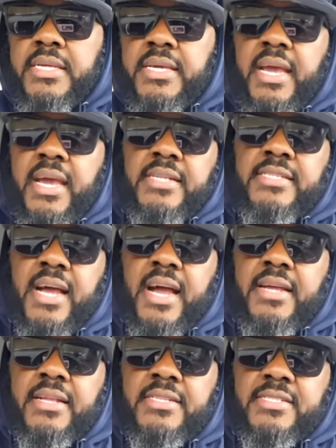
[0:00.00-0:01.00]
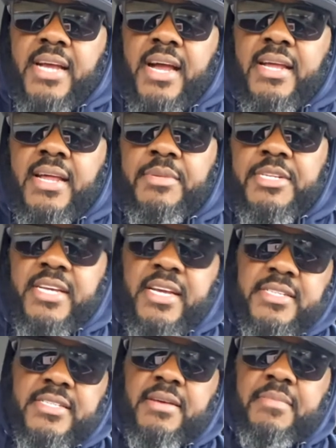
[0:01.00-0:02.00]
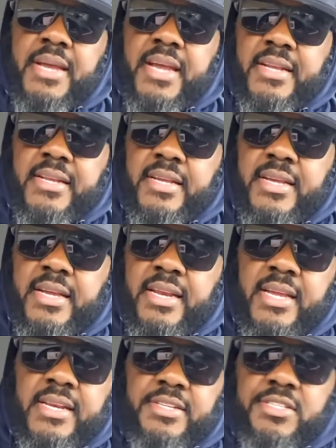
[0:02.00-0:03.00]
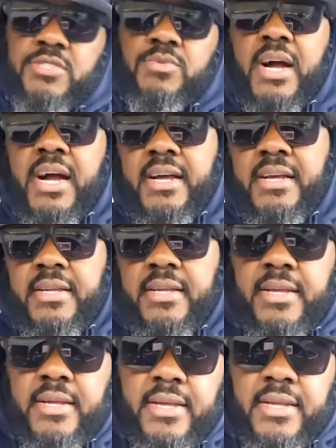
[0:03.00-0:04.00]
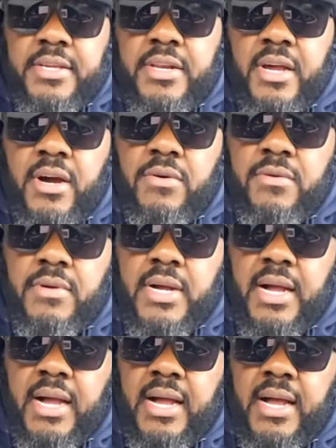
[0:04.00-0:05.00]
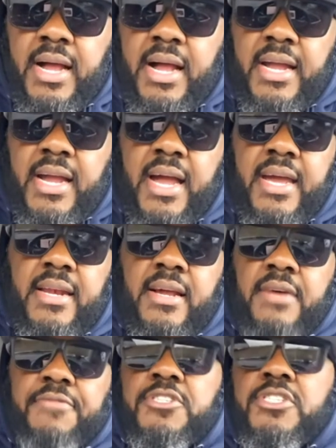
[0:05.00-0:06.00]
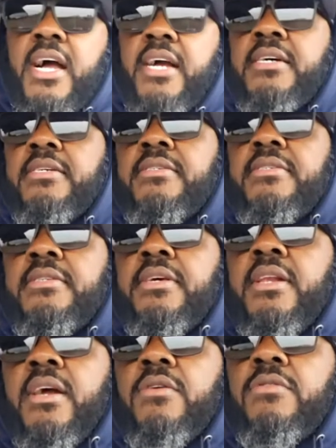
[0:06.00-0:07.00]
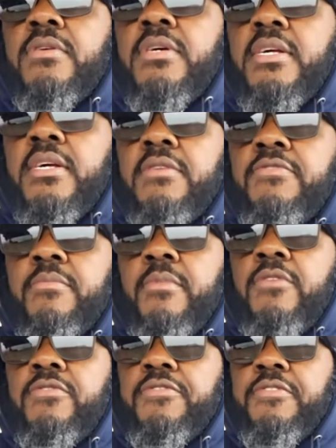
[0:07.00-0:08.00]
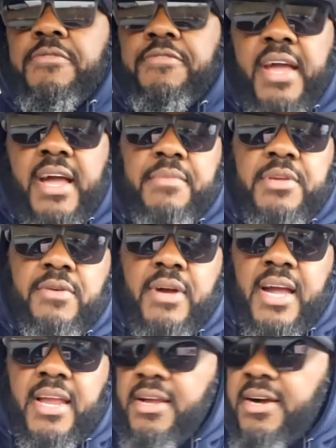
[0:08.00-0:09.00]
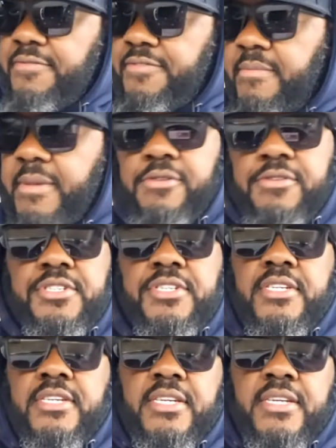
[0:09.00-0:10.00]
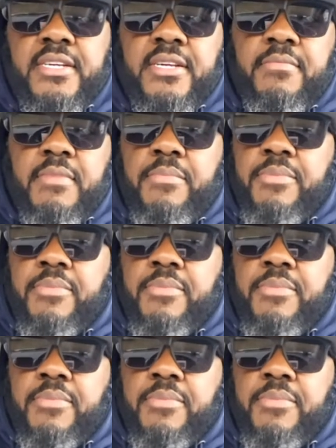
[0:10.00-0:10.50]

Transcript: yeah, Ty, Ty, let me tell you something, man. And and this is why, you know, I, I had love for Shaka, you know, from over from FAMU. I got love for Merch, my